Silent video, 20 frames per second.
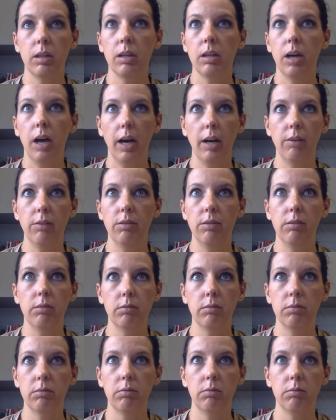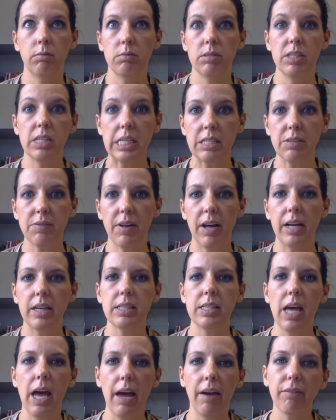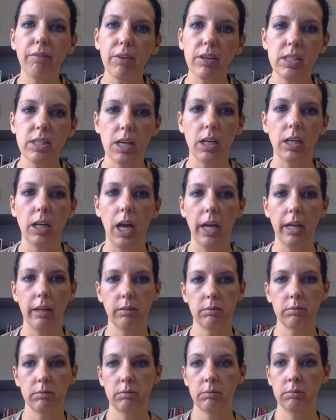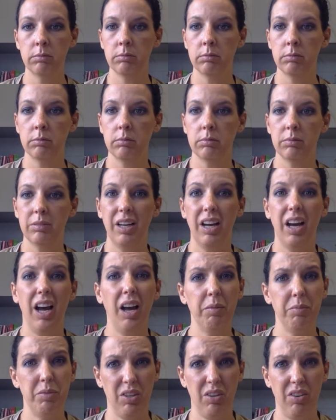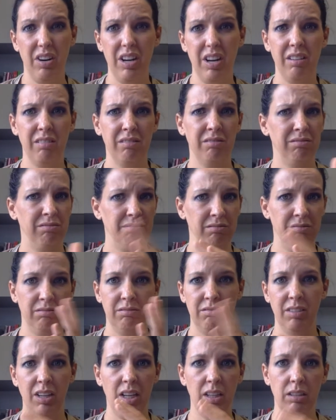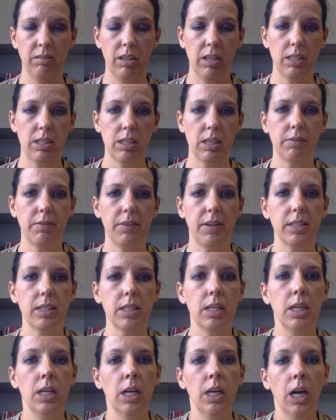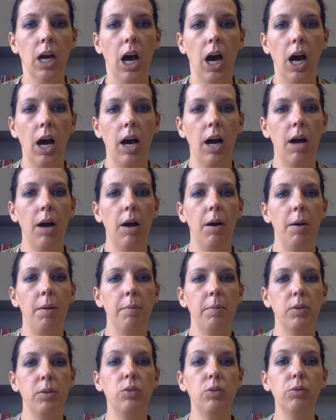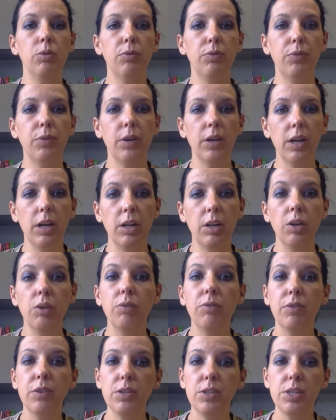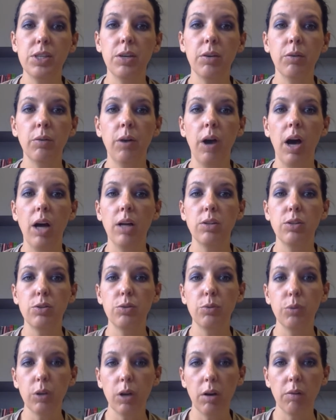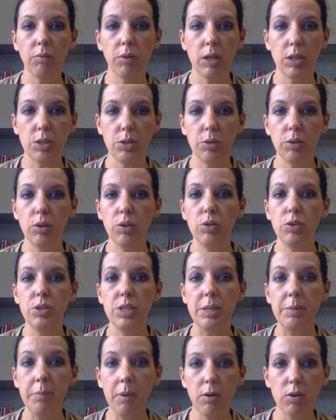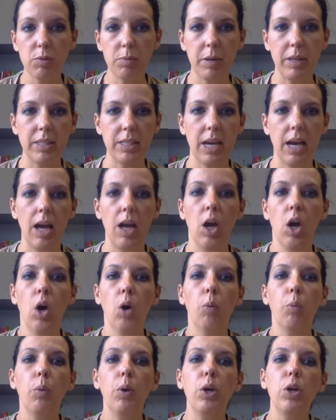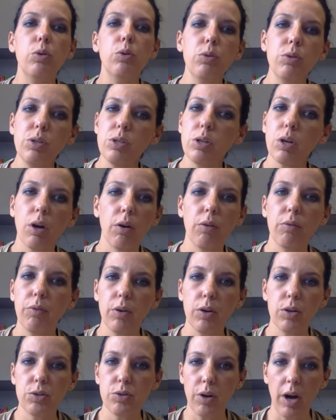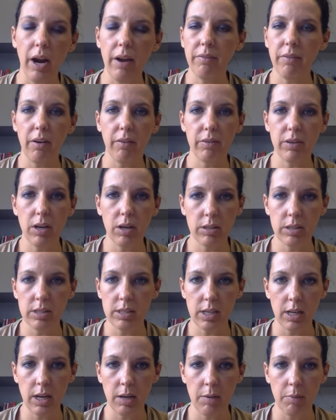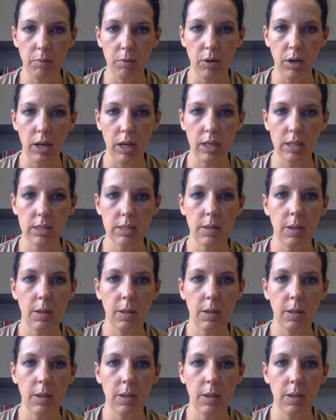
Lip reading: I don't know, Six Flags every Sunday. I'm sorry, I don't like Six Flags. Nous faisions un tour en voiture le dimanche matin. We used to go for a drive on Sunday mornings.